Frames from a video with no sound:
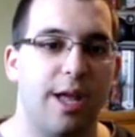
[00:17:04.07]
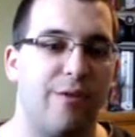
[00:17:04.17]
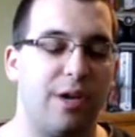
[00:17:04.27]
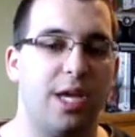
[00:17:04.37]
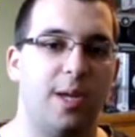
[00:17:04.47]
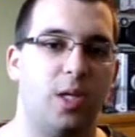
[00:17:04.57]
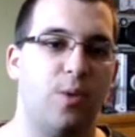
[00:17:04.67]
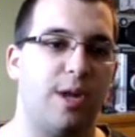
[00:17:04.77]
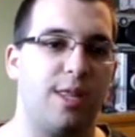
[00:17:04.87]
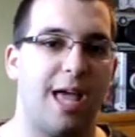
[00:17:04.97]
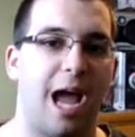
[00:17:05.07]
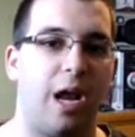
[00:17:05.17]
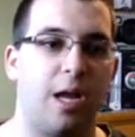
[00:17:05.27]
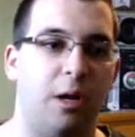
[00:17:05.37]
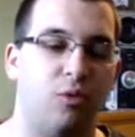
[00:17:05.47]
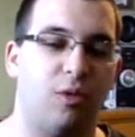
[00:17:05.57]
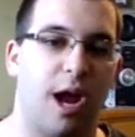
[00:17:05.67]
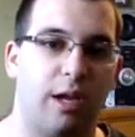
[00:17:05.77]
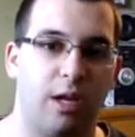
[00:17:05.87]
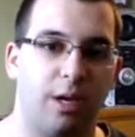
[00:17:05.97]
If we keep doing that and keep
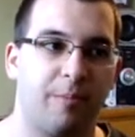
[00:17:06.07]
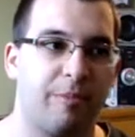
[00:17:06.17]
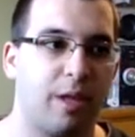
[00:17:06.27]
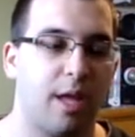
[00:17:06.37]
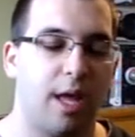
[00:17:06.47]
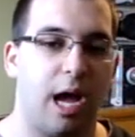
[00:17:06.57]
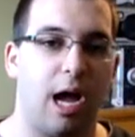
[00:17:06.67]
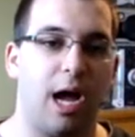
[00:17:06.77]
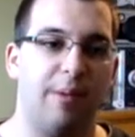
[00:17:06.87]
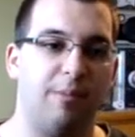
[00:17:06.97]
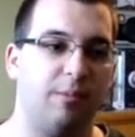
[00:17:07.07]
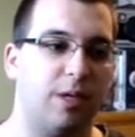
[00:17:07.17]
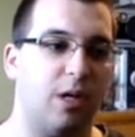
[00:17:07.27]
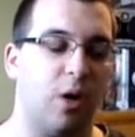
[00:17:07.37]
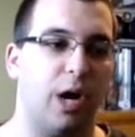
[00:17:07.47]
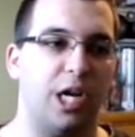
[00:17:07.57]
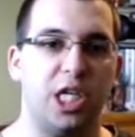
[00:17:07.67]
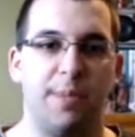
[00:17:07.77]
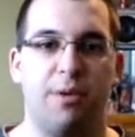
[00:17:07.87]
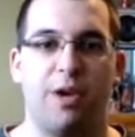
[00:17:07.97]
grinding, our
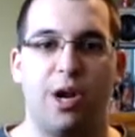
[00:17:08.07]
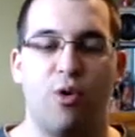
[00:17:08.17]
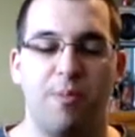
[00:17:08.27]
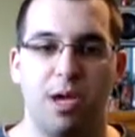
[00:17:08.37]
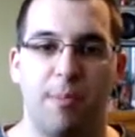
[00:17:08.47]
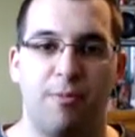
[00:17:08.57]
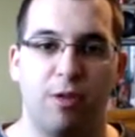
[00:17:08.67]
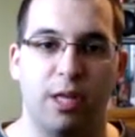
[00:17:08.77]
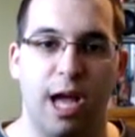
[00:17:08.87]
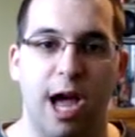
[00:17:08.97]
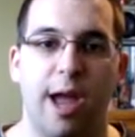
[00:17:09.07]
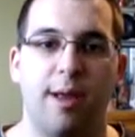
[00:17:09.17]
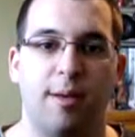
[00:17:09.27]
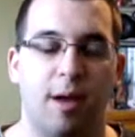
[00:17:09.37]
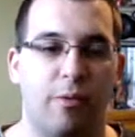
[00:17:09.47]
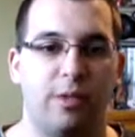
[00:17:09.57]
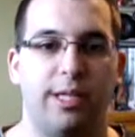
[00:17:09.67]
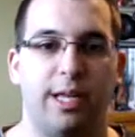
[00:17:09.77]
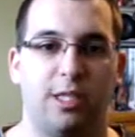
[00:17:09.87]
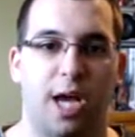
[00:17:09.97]
GB rank will be up really high. I would
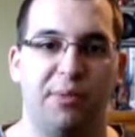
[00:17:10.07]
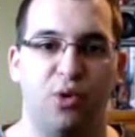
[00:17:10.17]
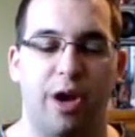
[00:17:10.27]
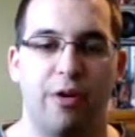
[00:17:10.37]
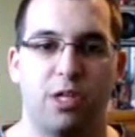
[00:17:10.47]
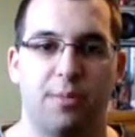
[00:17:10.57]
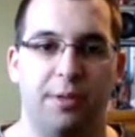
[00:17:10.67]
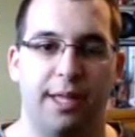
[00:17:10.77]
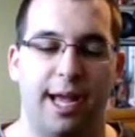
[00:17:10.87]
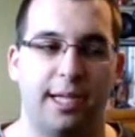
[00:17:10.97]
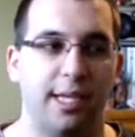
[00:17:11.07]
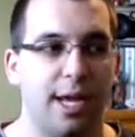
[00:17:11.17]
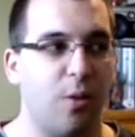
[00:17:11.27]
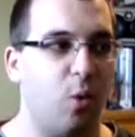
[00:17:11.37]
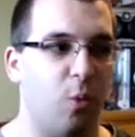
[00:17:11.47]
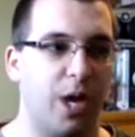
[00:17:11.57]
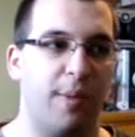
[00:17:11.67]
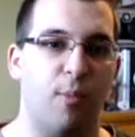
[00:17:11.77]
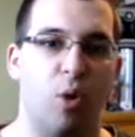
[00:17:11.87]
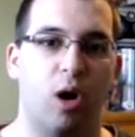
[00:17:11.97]
say like top 200 or something like that. We'll win
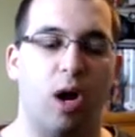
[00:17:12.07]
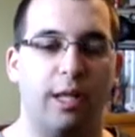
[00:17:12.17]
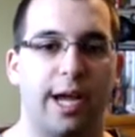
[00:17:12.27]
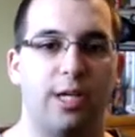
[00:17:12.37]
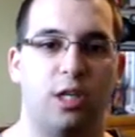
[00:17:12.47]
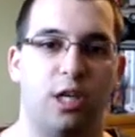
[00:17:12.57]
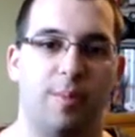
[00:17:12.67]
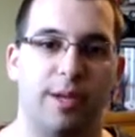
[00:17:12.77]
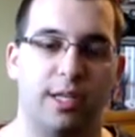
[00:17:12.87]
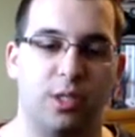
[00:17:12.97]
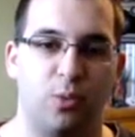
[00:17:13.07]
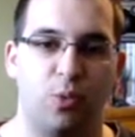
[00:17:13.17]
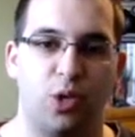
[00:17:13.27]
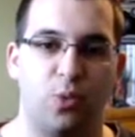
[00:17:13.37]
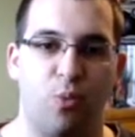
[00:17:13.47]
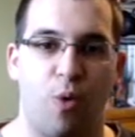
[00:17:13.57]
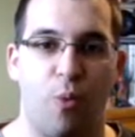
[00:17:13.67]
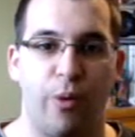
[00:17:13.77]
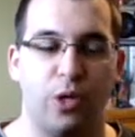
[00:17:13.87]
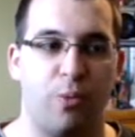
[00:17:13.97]
more online tournaments,
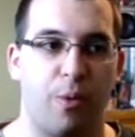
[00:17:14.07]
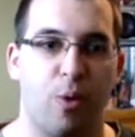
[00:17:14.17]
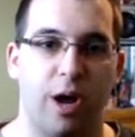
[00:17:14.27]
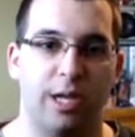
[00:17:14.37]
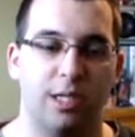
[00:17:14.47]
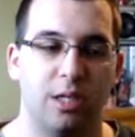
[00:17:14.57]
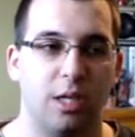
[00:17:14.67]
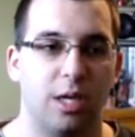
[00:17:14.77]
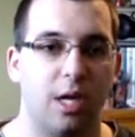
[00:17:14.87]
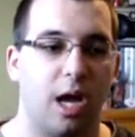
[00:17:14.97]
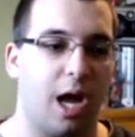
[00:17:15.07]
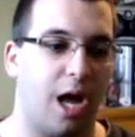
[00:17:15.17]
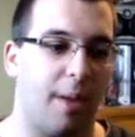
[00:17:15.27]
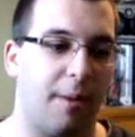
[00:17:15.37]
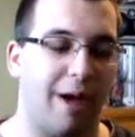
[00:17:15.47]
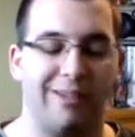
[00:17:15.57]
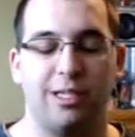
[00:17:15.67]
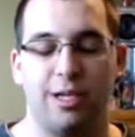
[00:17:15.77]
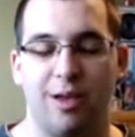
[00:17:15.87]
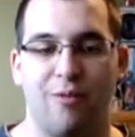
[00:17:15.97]
which we want.
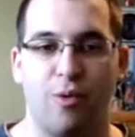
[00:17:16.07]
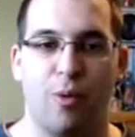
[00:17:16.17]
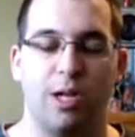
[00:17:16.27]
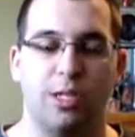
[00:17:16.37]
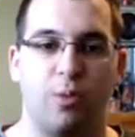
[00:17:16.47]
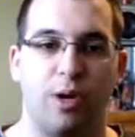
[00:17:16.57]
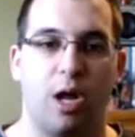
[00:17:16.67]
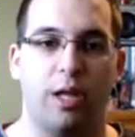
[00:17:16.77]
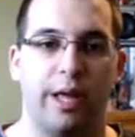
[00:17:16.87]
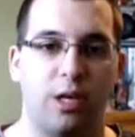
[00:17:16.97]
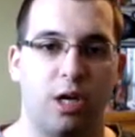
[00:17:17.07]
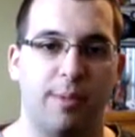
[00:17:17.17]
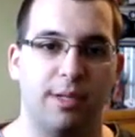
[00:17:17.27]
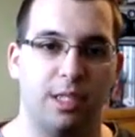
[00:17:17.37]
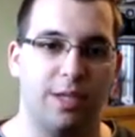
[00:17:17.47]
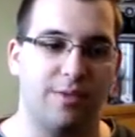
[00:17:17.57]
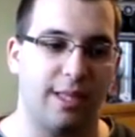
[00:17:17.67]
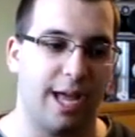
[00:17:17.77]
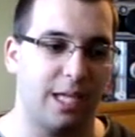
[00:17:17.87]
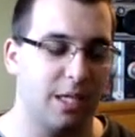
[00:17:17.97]
Obviously, everyone wants to win online tournaments, stuff like
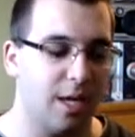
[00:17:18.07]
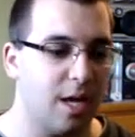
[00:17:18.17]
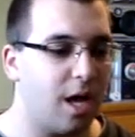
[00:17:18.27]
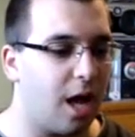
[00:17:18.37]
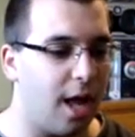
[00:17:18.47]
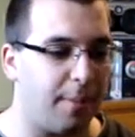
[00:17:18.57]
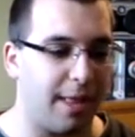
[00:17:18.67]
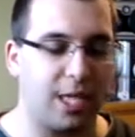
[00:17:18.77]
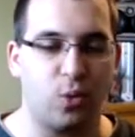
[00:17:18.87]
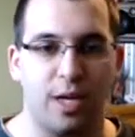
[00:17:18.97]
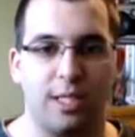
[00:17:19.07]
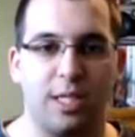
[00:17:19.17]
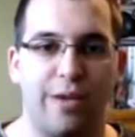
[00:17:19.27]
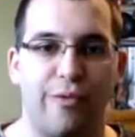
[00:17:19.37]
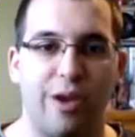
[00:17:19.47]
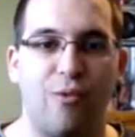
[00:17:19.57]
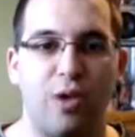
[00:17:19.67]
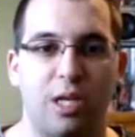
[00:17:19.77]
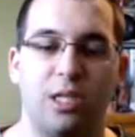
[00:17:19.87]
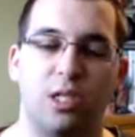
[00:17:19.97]
that. But that's what I see. If
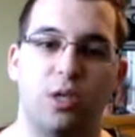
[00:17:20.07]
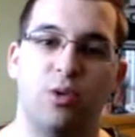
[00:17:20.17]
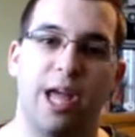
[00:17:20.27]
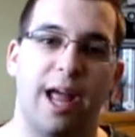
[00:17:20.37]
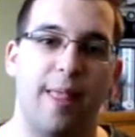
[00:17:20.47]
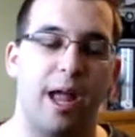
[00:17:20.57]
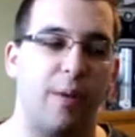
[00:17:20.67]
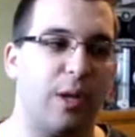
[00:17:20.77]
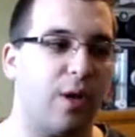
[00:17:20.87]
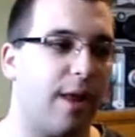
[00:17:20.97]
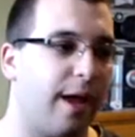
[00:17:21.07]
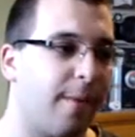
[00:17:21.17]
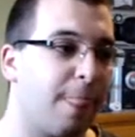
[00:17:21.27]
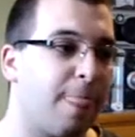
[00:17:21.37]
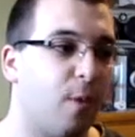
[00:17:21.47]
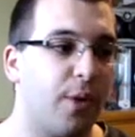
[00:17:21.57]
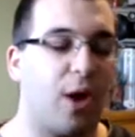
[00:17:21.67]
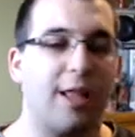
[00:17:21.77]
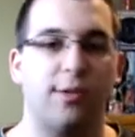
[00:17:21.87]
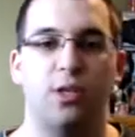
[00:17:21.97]
we just do that, and we
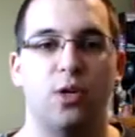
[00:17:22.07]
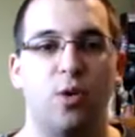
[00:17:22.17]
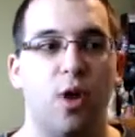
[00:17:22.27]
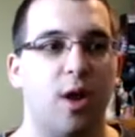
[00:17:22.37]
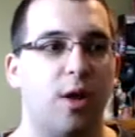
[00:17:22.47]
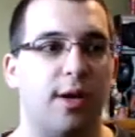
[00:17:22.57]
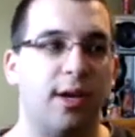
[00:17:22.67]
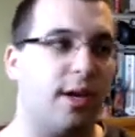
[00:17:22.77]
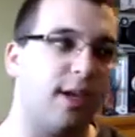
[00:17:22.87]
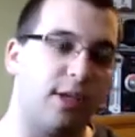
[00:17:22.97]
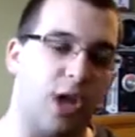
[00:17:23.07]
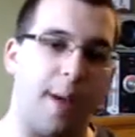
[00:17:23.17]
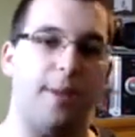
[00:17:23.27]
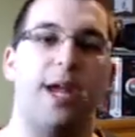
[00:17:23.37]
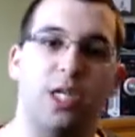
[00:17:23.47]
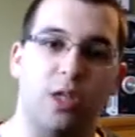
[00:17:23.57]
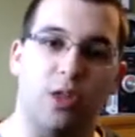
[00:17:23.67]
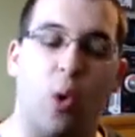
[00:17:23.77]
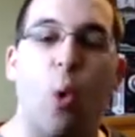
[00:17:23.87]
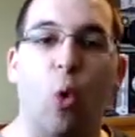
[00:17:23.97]
don't have to do domination
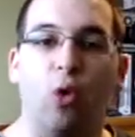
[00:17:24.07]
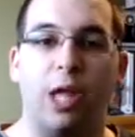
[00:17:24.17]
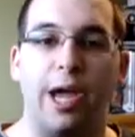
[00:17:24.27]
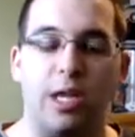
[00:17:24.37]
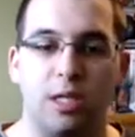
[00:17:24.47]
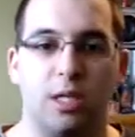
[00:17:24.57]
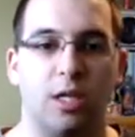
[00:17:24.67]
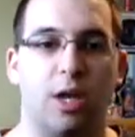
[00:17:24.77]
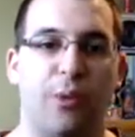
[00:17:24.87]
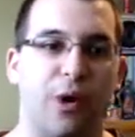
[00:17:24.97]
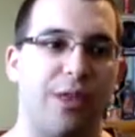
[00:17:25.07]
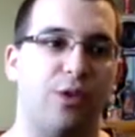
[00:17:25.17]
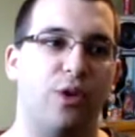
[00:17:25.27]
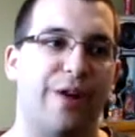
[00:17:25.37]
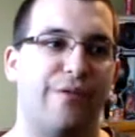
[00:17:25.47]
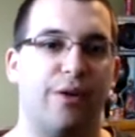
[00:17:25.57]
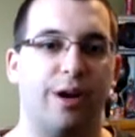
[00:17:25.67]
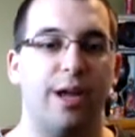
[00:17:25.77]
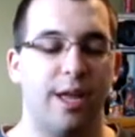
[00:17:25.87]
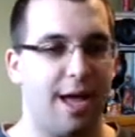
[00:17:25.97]
the whole night. We don't have to do that for